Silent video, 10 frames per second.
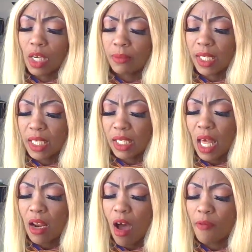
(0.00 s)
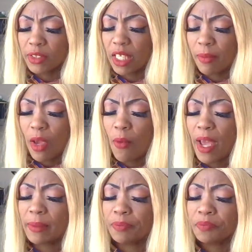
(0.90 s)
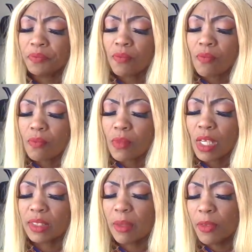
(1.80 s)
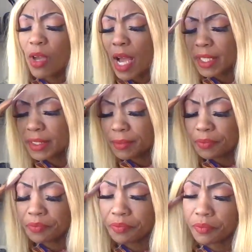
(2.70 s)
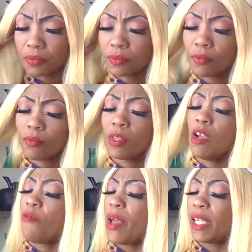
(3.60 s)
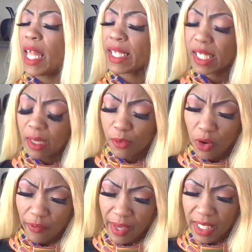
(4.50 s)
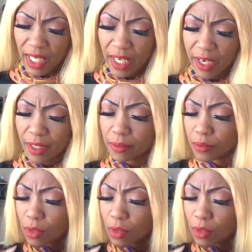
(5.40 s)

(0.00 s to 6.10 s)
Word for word: I'm seeing a lot of offers come your way. Some of you guys are finalizing some sort of ending here.